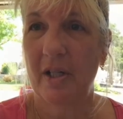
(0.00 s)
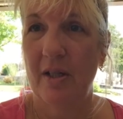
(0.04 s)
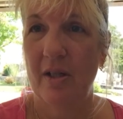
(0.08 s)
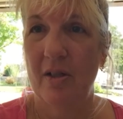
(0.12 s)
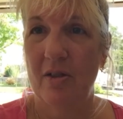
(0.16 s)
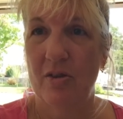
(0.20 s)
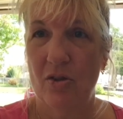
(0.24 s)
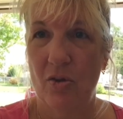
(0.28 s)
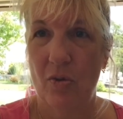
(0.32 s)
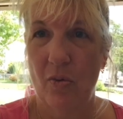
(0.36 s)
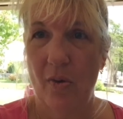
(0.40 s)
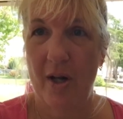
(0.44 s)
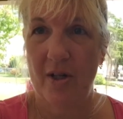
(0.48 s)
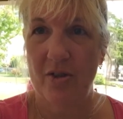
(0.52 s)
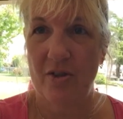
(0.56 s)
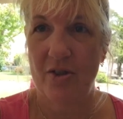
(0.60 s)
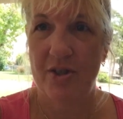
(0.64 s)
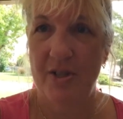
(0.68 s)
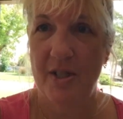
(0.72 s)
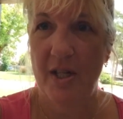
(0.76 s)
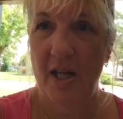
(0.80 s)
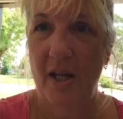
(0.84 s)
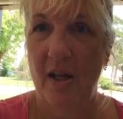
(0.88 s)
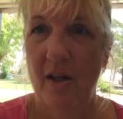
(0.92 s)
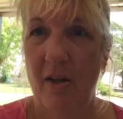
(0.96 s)
this garage
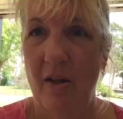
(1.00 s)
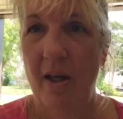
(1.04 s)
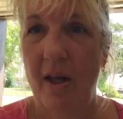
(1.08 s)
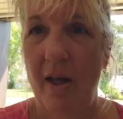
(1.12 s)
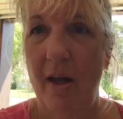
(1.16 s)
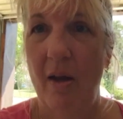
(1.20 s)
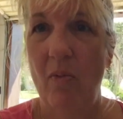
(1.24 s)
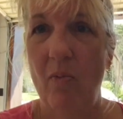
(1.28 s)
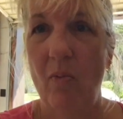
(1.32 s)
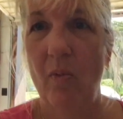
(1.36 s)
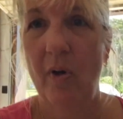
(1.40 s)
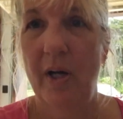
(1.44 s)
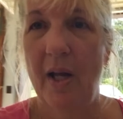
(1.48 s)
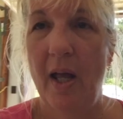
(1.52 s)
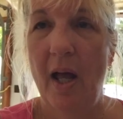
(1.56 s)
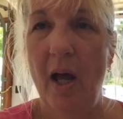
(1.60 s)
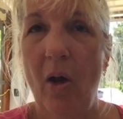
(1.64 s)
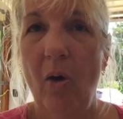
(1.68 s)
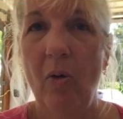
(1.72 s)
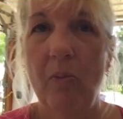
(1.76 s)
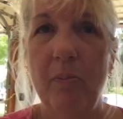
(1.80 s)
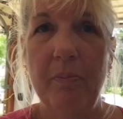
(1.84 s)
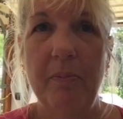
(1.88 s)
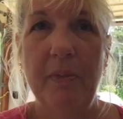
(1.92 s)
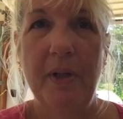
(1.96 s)
sale, and what
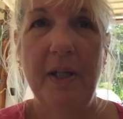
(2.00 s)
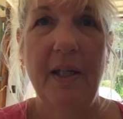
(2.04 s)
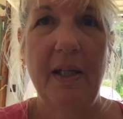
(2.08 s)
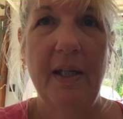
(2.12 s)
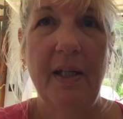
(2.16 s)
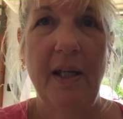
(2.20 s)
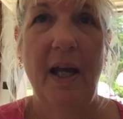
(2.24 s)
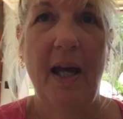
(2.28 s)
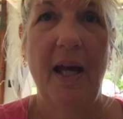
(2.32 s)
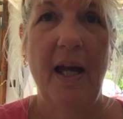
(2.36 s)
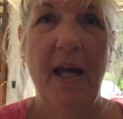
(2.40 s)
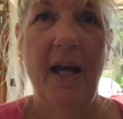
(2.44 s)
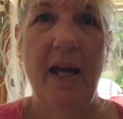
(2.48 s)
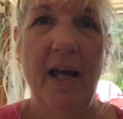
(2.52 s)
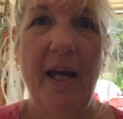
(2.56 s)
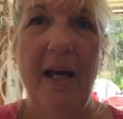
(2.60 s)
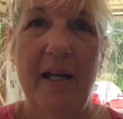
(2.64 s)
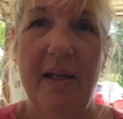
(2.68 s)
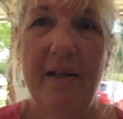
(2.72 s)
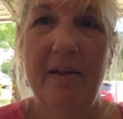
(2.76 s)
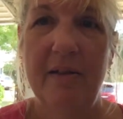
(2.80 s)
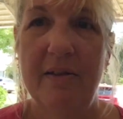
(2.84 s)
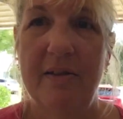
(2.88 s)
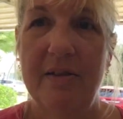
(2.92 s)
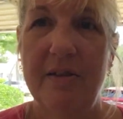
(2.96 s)
helped me,
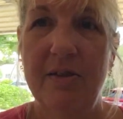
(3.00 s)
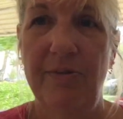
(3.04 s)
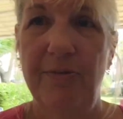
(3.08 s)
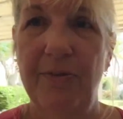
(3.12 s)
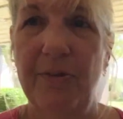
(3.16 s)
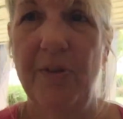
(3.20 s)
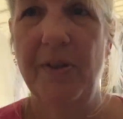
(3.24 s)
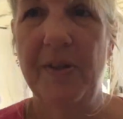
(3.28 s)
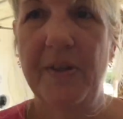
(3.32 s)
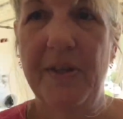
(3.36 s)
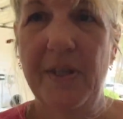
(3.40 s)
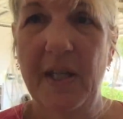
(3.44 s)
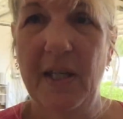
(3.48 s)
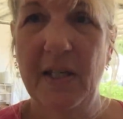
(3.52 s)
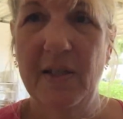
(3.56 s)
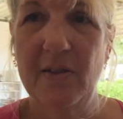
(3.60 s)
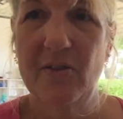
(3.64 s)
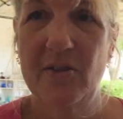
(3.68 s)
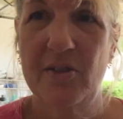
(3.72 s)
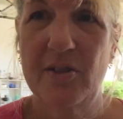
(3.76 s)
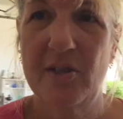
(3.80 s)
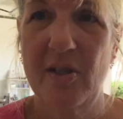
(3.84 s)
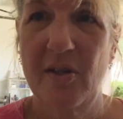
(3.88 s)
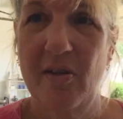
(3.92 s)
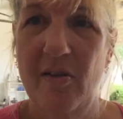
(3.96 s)
and different
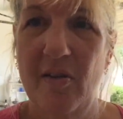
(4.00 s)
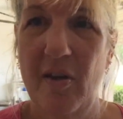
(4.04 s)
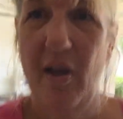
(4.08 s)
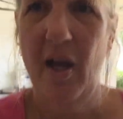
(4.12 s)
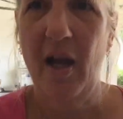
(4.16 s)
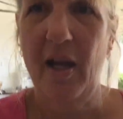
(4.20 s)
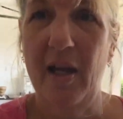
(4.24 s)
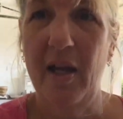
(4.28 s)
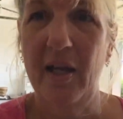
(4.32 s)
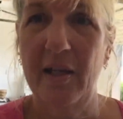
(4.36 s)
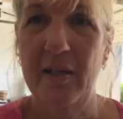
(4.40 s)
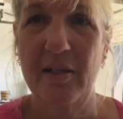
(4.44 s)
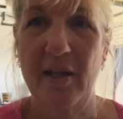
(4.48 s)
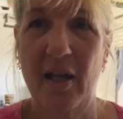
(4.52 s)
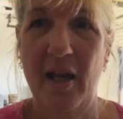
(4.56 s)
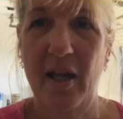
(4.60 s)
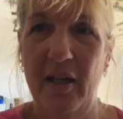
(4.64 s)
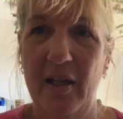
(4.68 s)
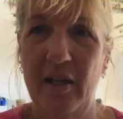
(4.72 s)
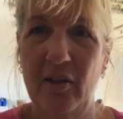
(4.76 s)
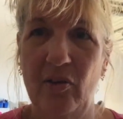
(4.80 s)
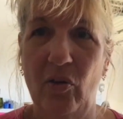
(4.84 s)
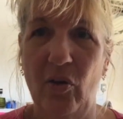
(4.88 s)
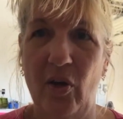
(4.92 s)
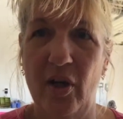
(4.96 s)
things. I hadn't had
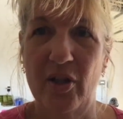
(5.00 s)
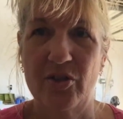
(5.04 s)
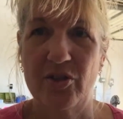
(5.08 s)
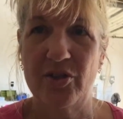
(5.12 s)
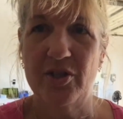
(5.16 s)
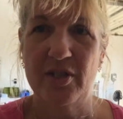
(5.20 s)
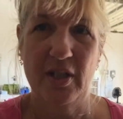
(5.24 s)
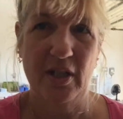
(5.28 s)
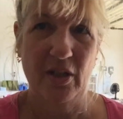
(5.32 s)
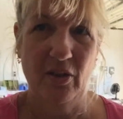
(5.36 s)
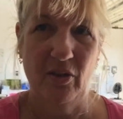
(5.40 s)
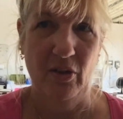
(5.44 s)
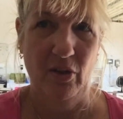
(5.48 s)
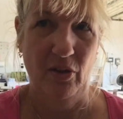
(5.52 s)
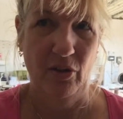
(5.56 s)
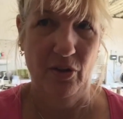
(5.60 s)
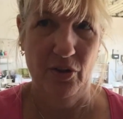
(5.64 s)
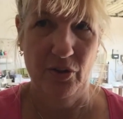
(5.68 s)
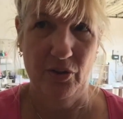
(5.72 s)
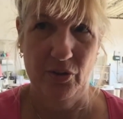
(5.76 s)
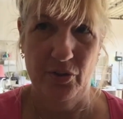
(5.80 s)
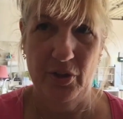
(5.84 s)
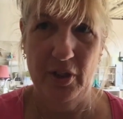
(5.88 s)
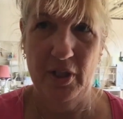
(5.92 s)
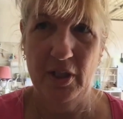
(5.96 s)
a garage sale in
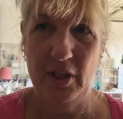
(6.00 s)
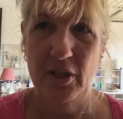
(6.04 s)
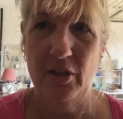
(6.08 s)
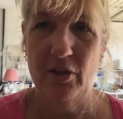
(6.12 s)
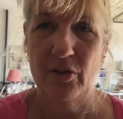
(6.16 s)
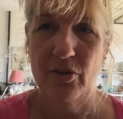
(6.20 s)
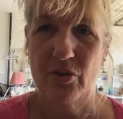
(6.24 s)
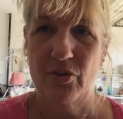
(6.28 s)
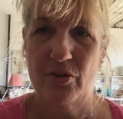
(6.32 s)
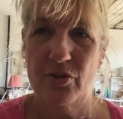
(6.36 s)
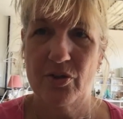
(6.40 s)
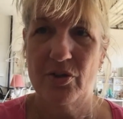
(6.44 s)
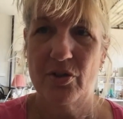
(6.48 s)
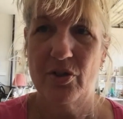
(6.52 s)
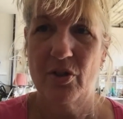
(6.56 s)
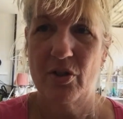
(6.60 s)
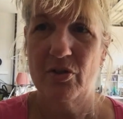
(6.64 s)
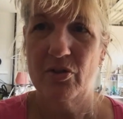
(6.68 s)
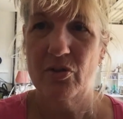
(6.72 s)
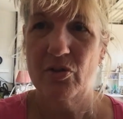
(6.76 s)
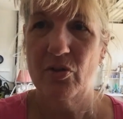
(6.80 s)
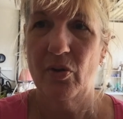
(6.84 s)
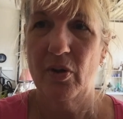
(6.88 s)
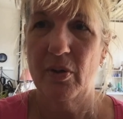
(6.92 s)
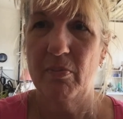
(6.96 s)
30 years.
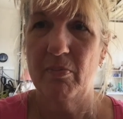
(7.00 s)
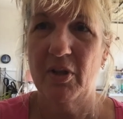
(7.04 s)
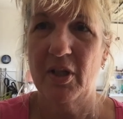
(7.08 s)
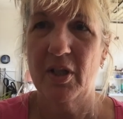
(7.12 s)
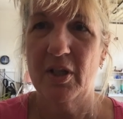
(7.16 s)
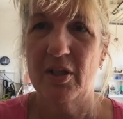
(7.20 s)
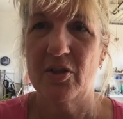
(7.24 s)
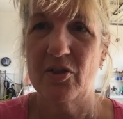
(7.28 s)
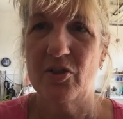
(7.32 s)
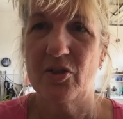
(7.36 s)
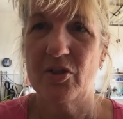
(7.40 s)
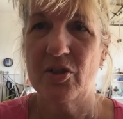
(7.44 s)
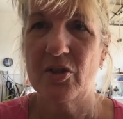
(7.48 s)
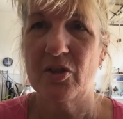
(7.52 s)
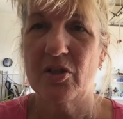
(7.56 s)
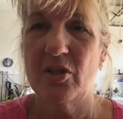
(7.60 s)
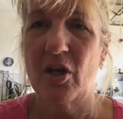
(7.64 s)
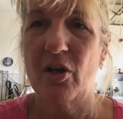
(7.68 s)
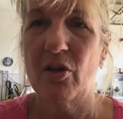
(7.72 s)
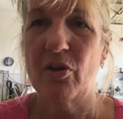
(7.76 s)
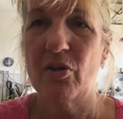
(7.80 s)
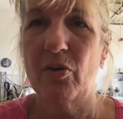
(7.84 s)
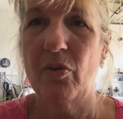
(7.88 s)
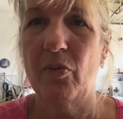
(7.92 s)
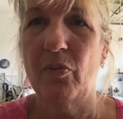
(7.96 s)
So I'm gonna
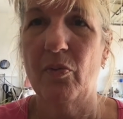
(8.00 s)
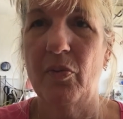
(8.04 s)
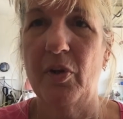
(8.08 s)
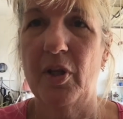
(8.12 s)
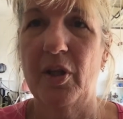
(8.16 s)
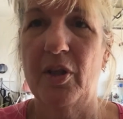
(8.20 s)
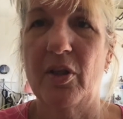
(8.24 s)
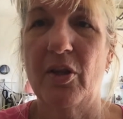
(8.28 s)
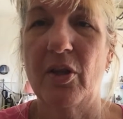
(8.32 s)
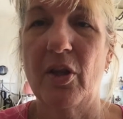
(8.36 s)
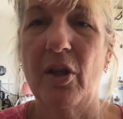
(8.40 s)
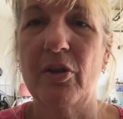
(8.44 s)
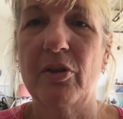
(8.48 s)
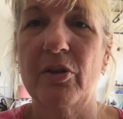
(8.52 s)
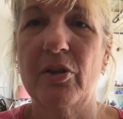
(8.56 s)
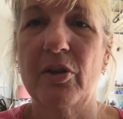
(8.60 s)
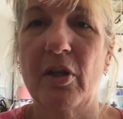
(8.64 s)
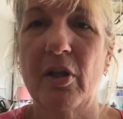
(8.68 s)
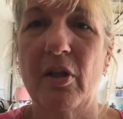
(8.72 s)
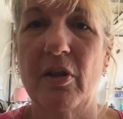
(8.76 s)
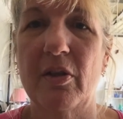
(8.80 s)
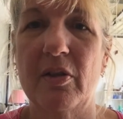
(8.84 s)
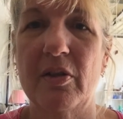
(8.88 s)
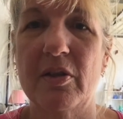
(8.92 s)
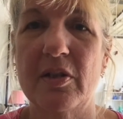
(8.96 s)
start with
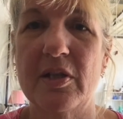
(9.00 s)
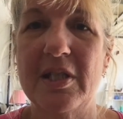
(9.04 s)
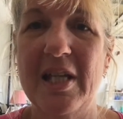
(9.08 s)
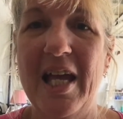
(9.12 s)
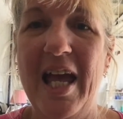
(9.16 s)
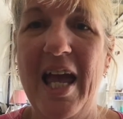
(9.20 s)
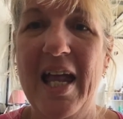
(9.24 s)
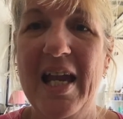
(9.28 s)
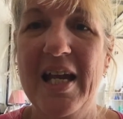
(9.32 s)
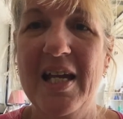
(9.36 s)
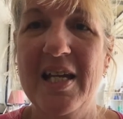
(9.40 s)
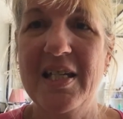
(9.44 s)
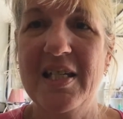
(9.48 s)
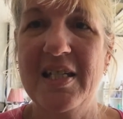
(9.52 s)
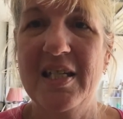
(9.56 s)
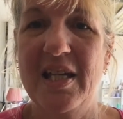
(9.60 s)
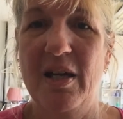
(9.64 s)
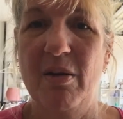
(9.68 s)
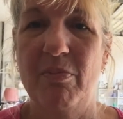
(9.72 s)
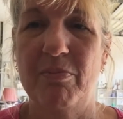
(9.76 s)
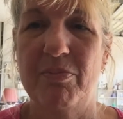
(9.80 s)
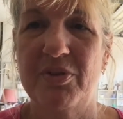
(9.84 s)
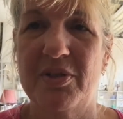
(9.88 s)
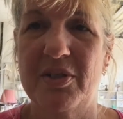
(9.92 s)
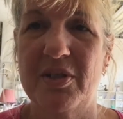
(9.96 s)
10
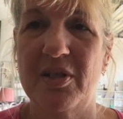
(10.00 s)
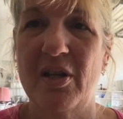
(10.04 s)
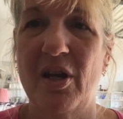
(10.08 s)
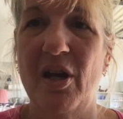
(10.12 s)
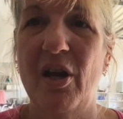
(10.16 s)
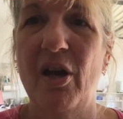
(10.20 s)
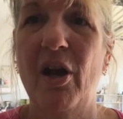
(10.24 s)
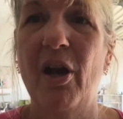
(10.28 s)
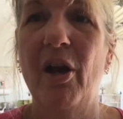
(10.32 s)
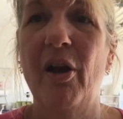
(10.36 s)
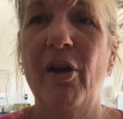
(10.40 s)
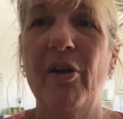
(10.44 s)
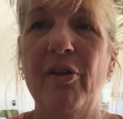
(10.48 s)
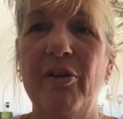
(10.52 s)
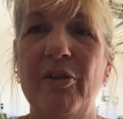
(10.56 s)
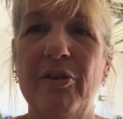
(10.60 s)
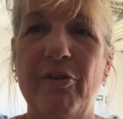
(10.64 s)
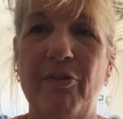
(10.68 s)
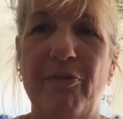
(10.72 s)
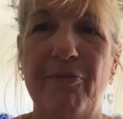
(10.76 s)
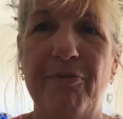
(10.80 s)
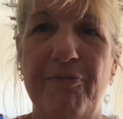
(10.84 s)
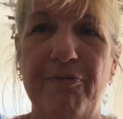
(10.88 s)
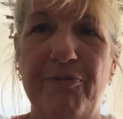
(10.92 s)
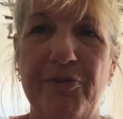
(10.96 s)
tips. The
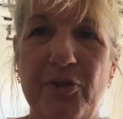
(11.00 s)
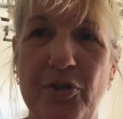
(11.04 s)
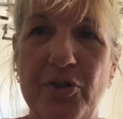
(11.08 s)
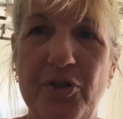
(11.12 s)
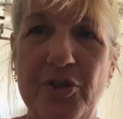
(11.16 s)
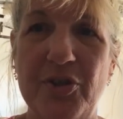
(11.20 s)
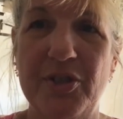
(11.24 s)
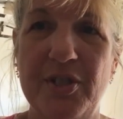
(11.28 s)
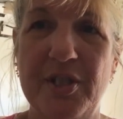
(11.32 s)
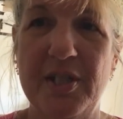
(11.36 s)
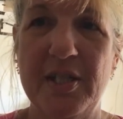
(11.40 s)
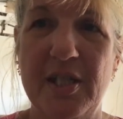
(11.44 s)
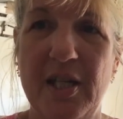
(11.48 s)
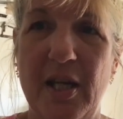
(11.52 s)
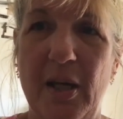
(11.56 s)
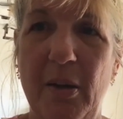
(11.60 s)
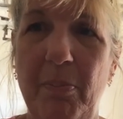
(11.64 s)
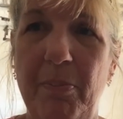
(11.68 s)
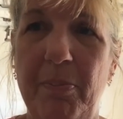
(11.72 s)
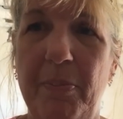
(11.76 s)
first tip,